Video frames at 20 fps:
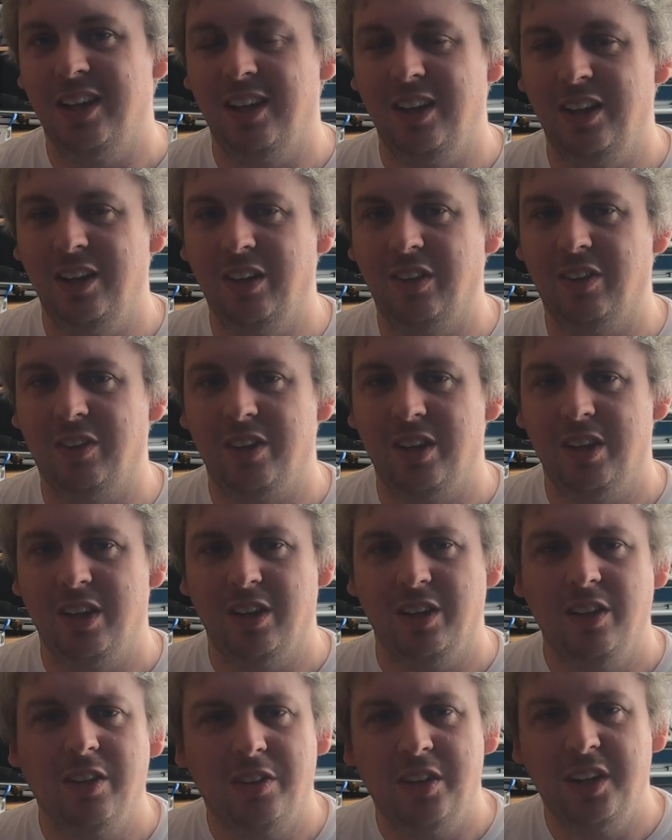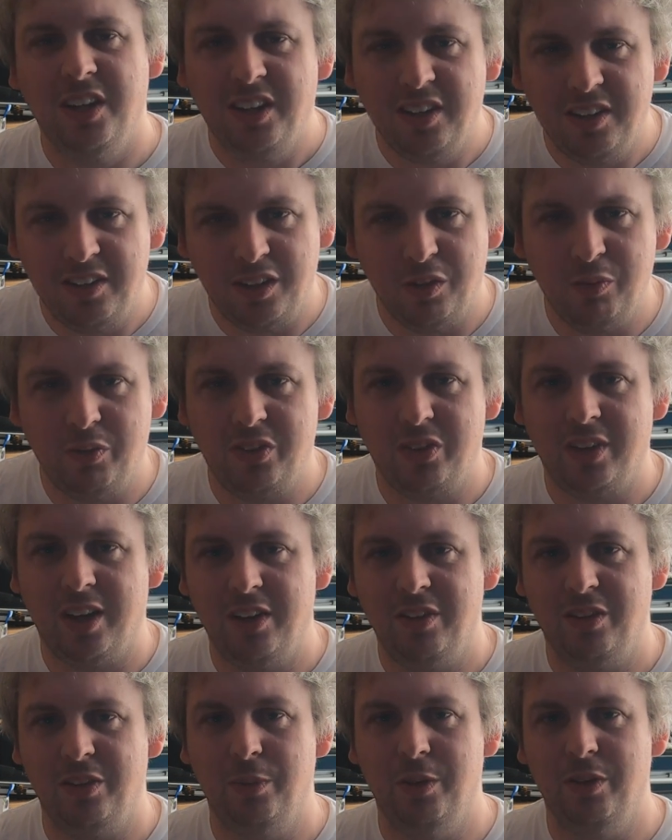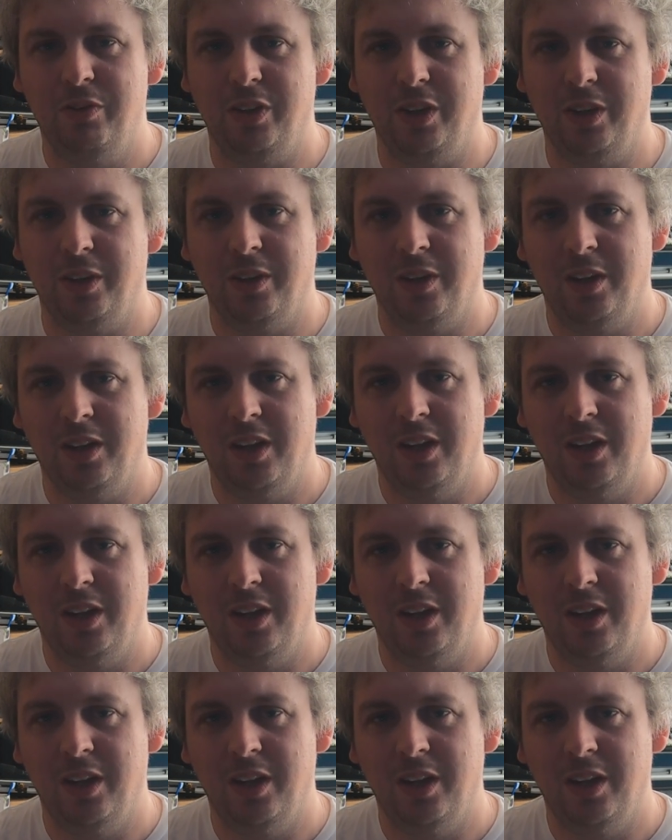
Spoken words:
and you're taking a synthesizer with you,